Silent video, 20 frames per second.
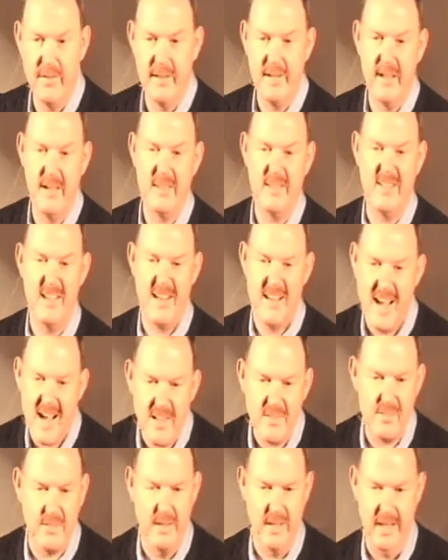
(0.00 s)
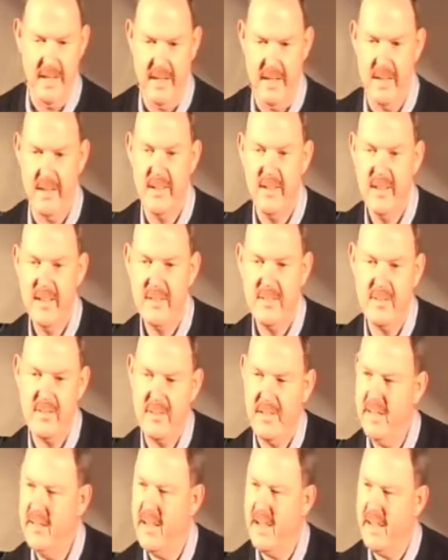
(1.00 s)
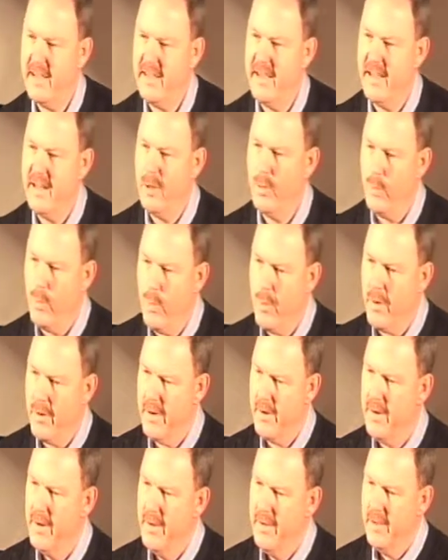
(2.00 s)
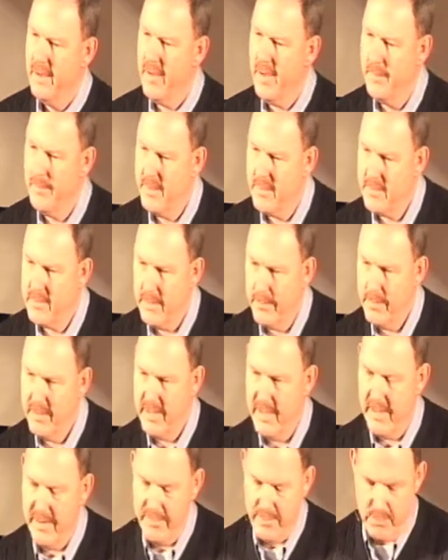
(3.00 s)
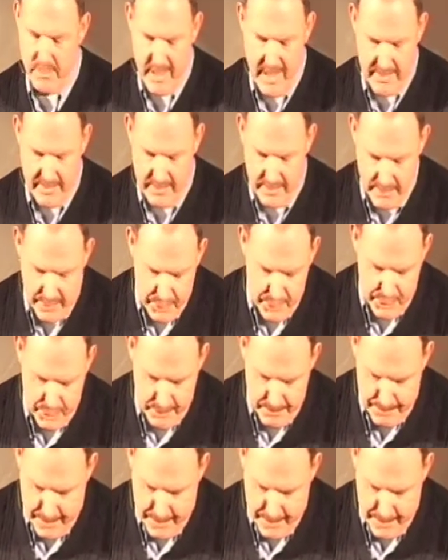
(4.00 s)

and a tenacity to, to see that kind of war to come to some kind of resolution.